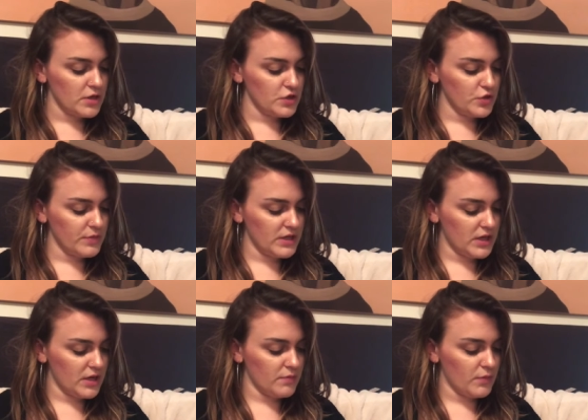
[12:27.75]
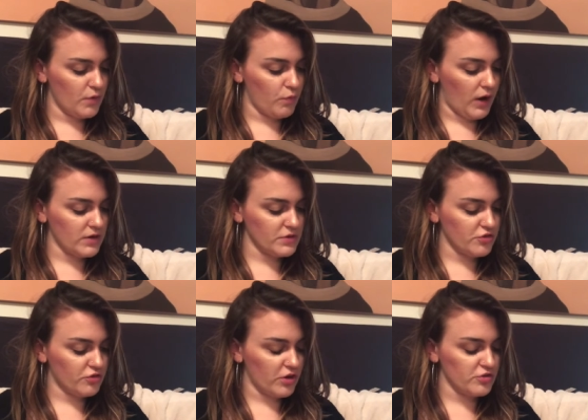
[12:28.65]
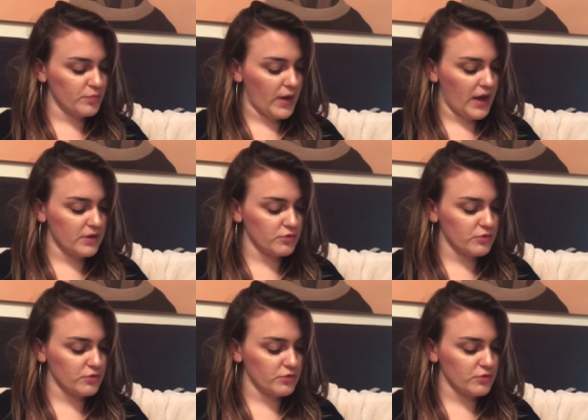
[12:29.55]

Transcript: Yumi Kim wireless charging pad,